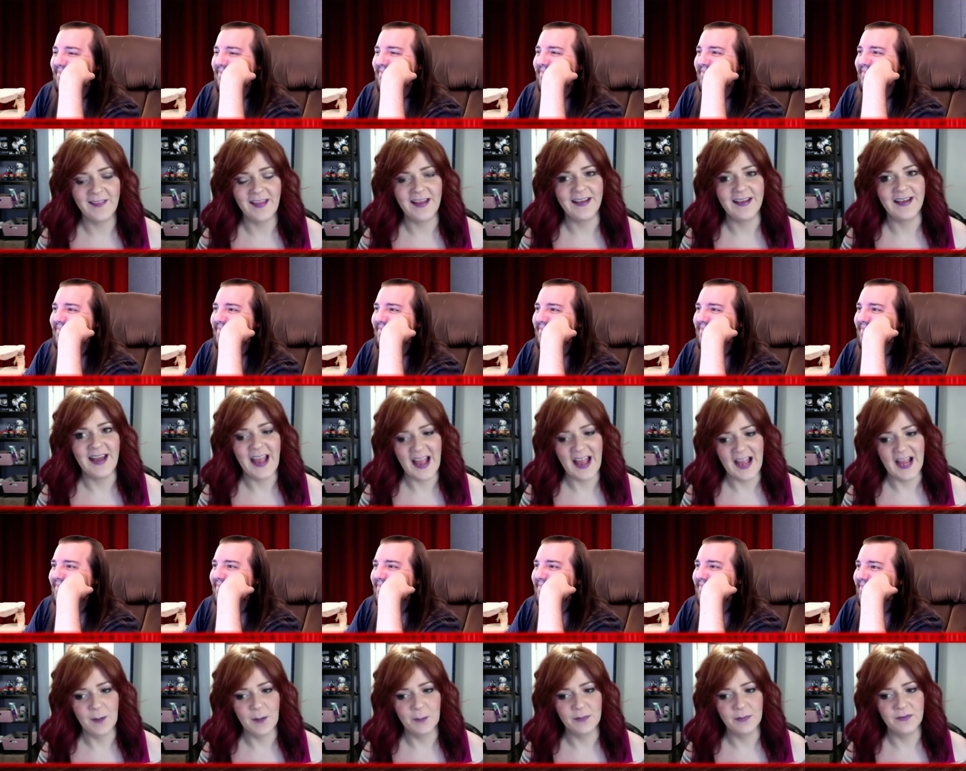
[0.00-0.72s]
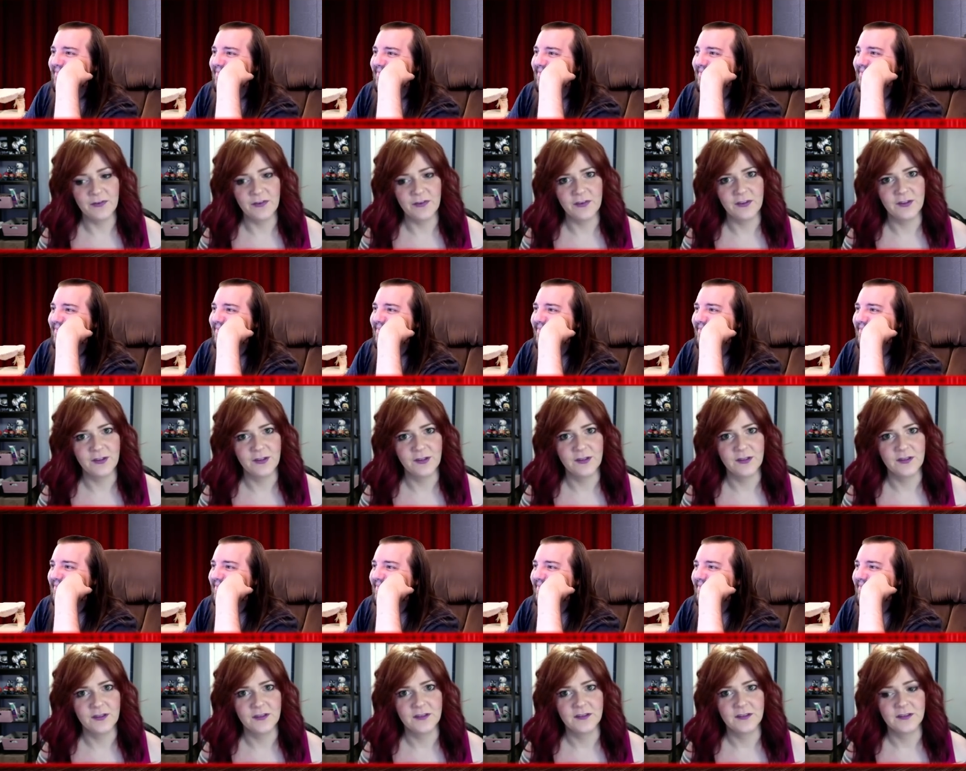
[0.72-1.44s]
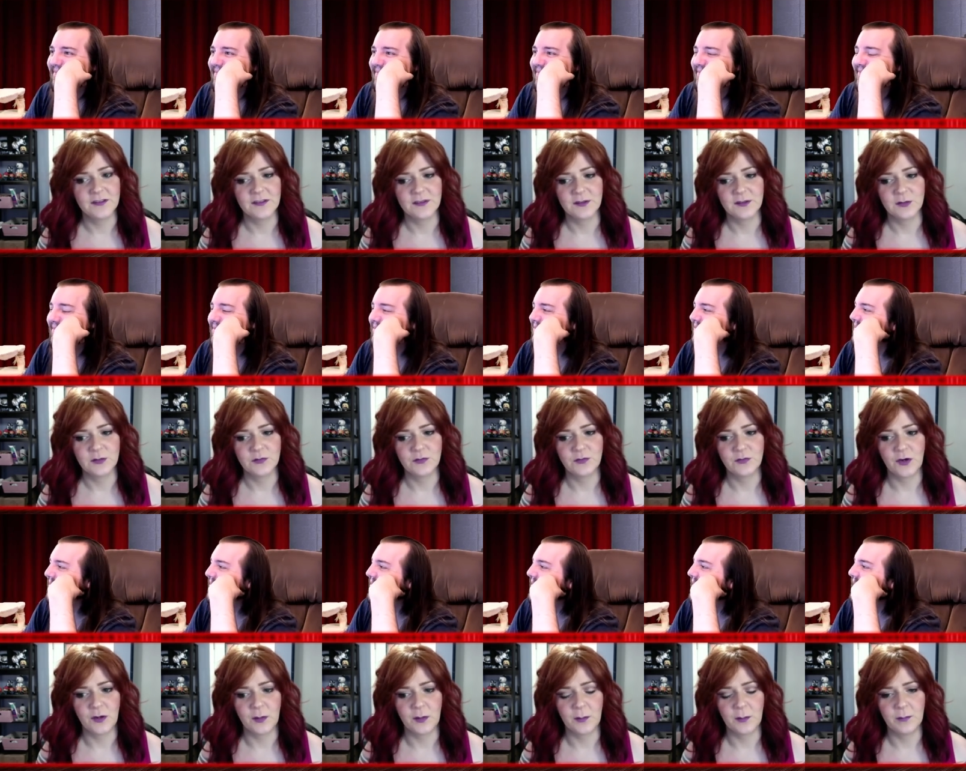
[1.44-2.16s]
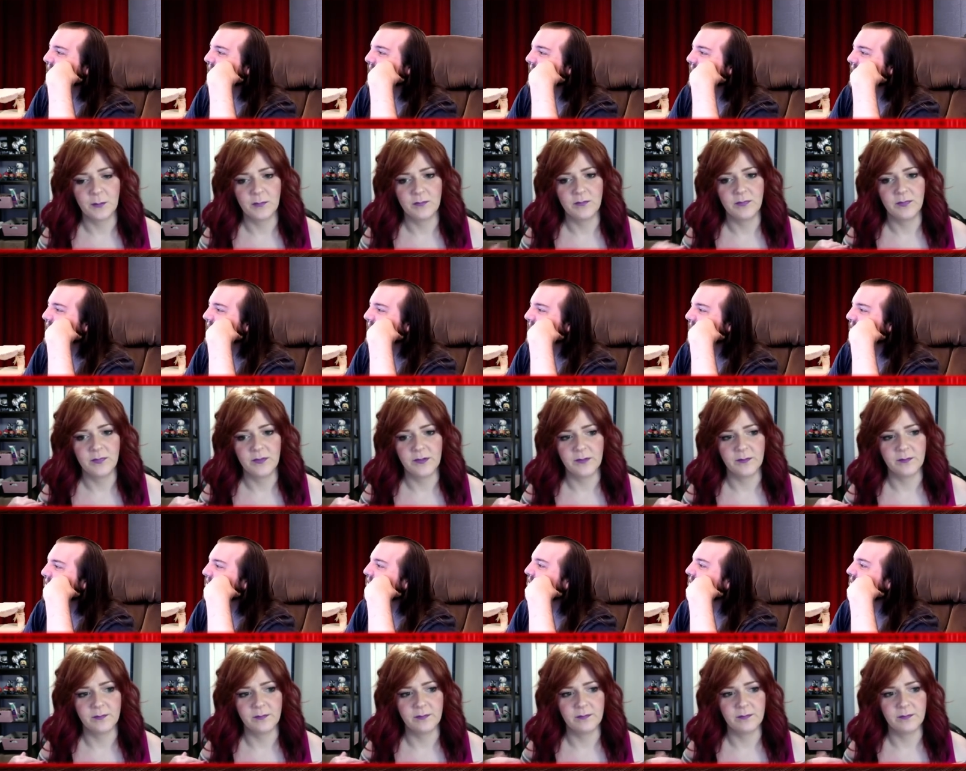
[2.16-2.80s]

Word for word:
Speaker 1: they napped from the